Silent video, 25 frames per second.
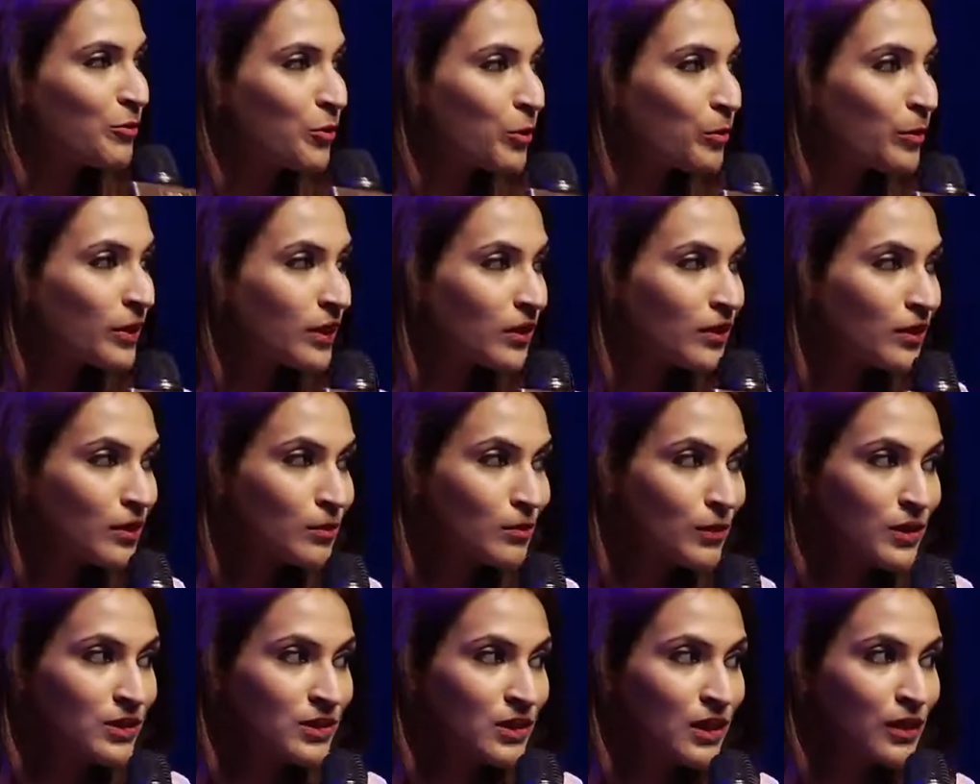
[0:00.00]
a beginner
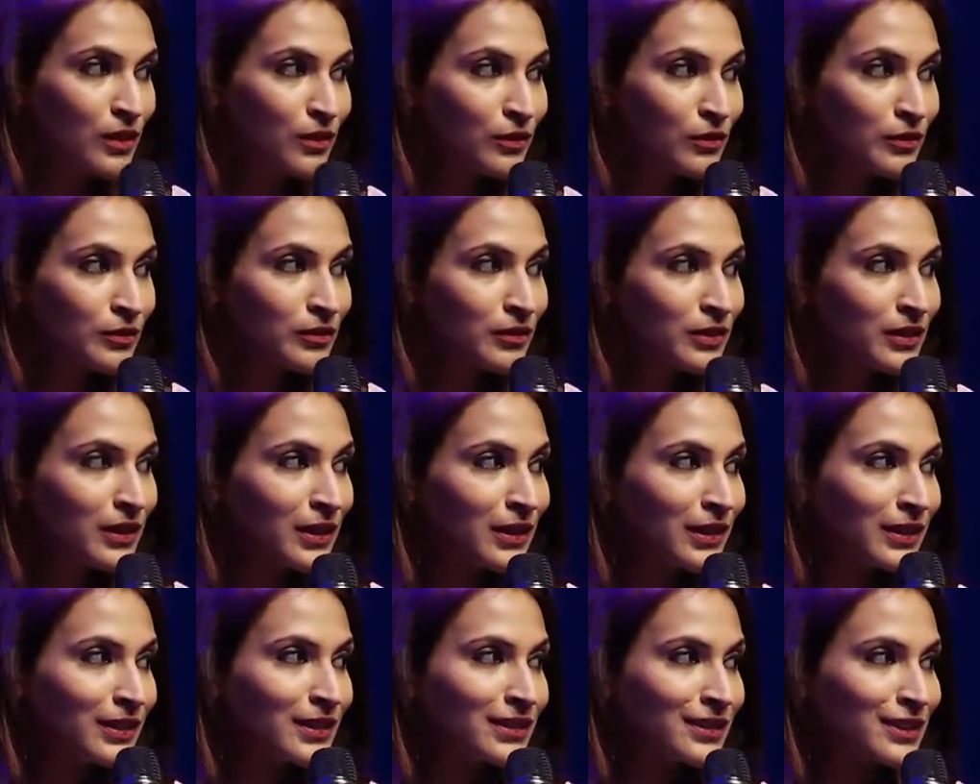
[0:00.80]
myself.
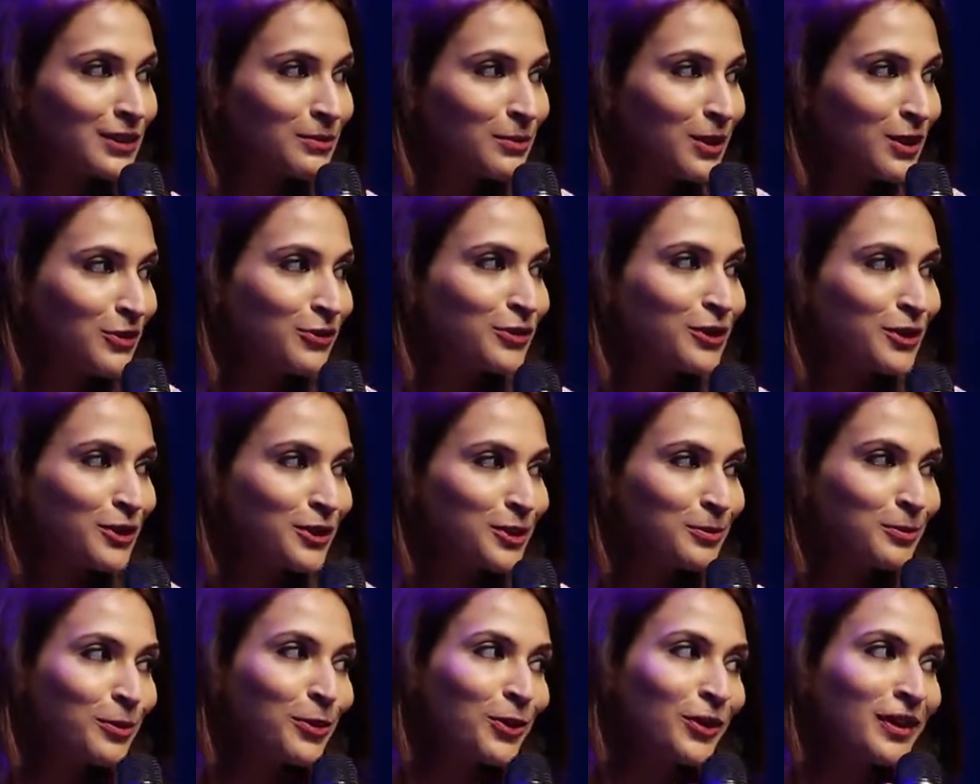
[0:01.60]
This is my
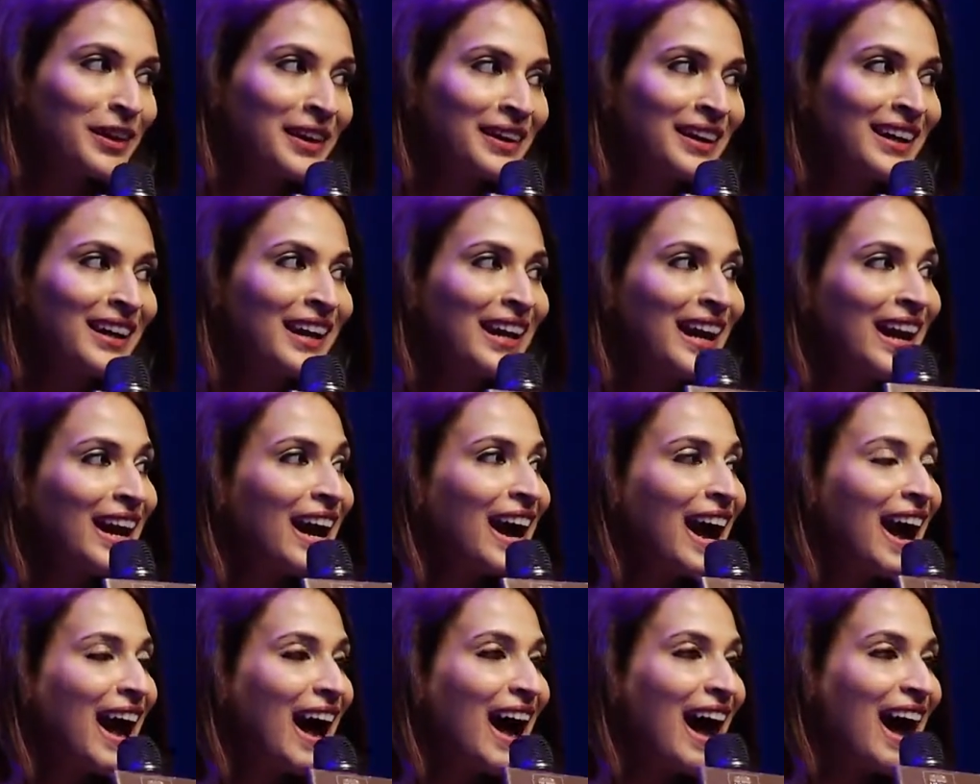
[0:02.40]
first book. Ma'am,
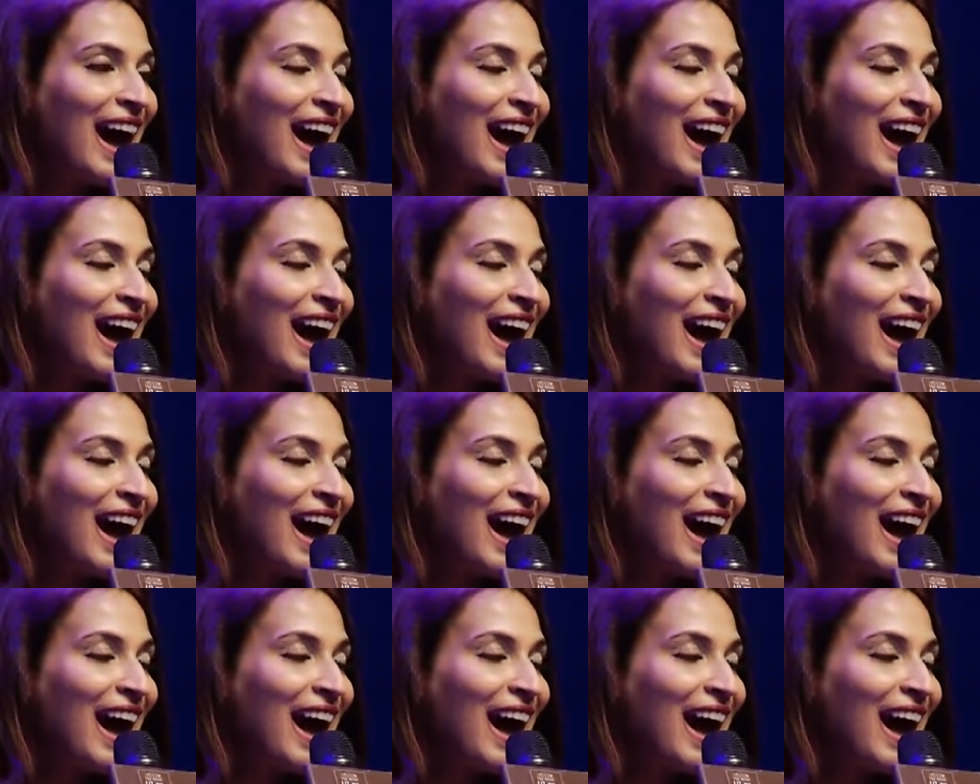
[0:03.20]
but your